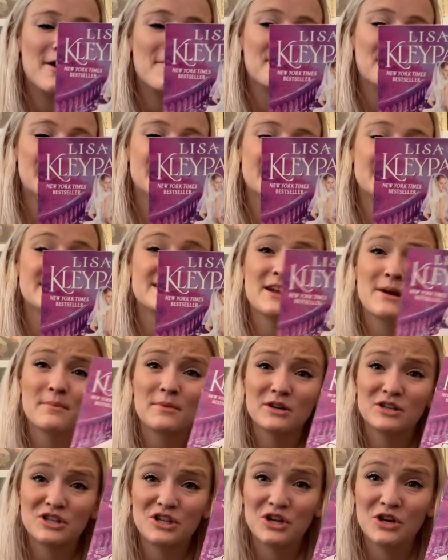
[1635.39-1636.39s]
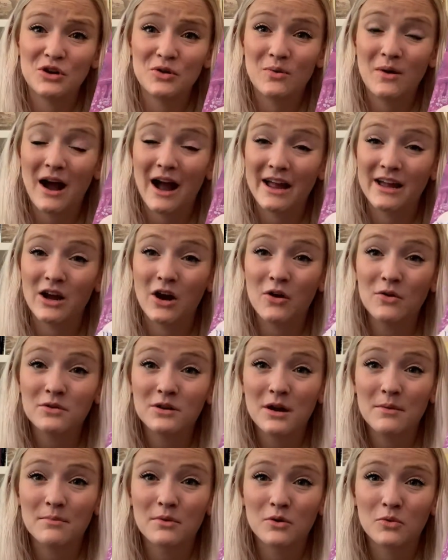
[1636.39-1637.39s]
This is number 2. I own
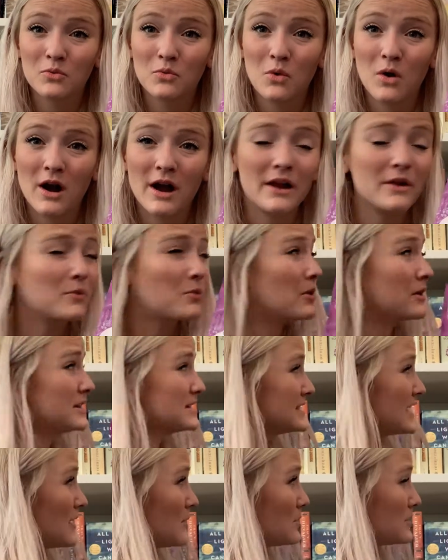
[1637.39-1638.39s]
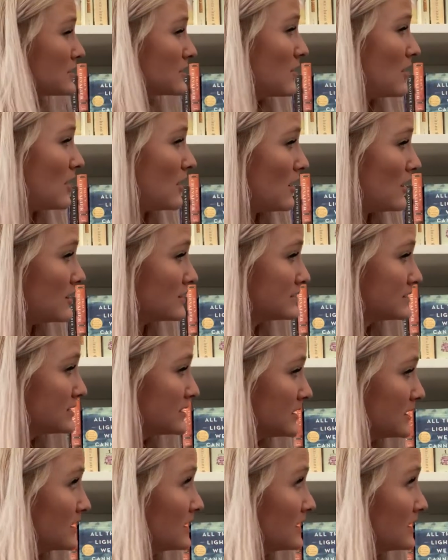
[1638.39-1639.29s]
number 1. What is that one called?